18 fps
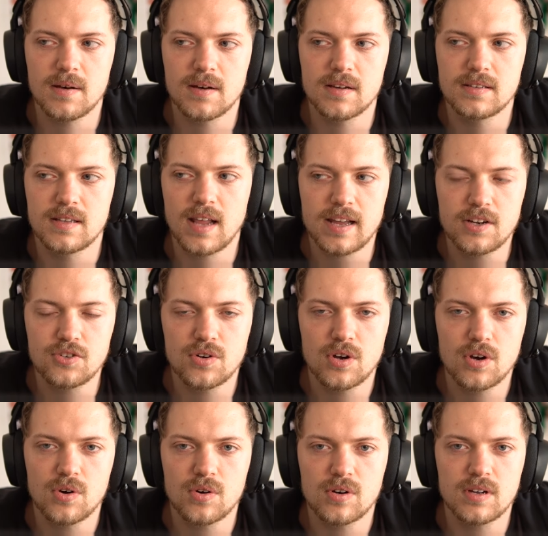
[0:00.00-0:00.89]

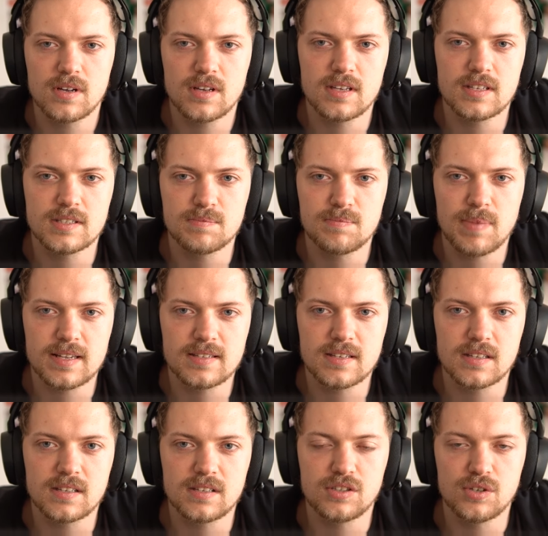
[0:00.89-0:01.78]
Nitro is
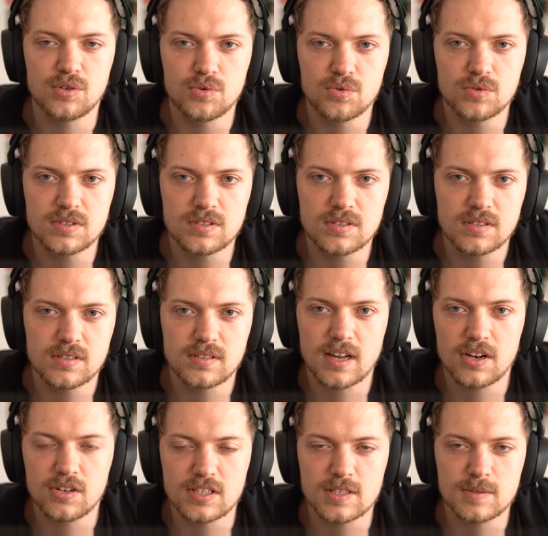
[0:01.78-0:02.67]
basically used.
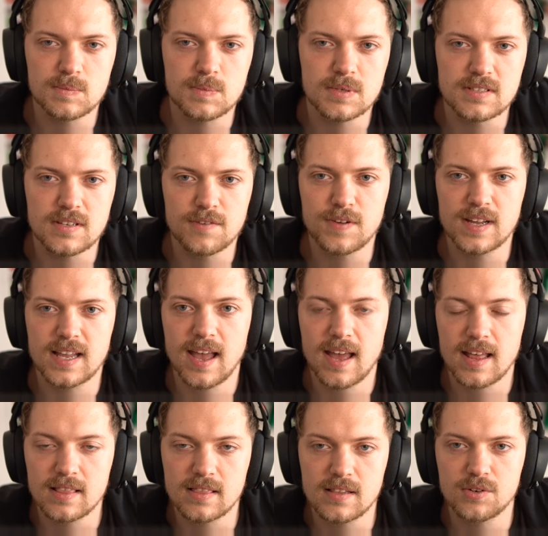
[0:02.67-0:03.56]
There's a specific
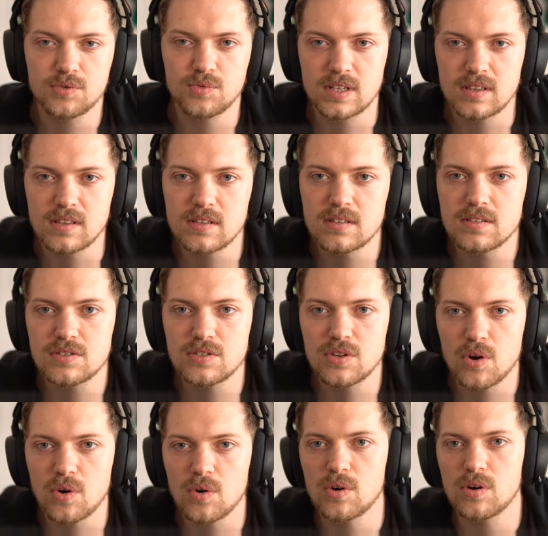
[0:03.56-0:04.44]
handler written.
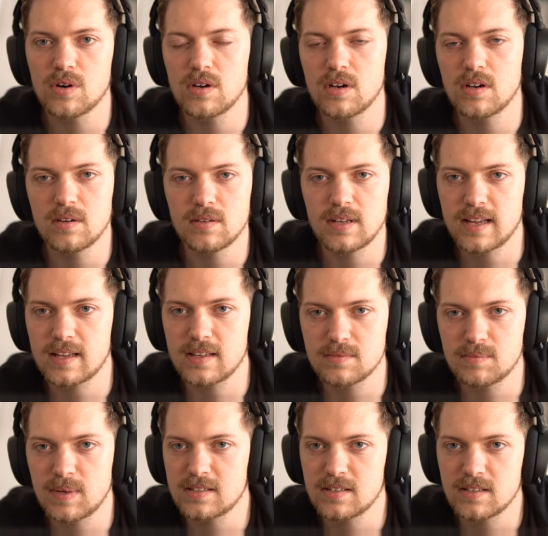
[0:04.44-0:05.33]
So like
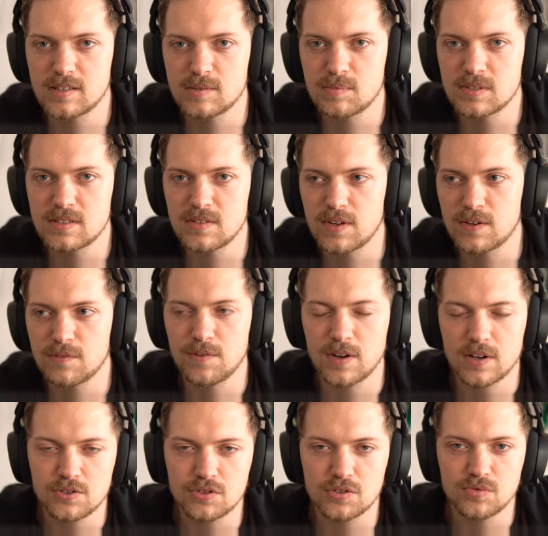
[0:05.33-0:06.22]
basically a specific
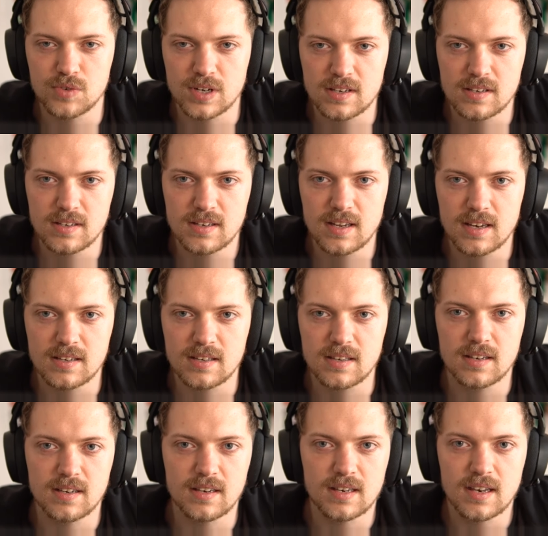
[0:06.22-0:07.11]
function written that
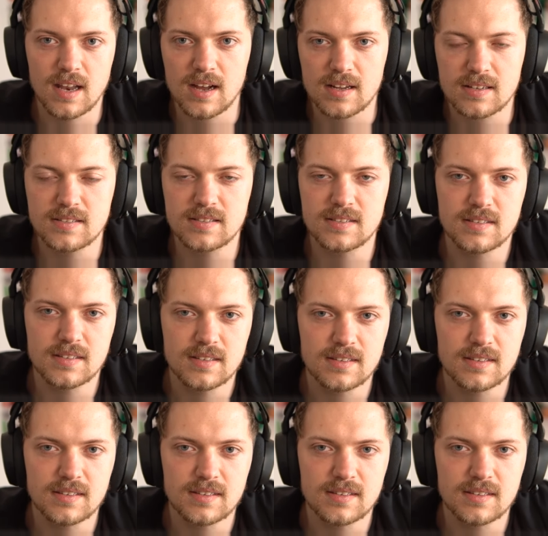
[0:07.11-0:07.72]
Nuxt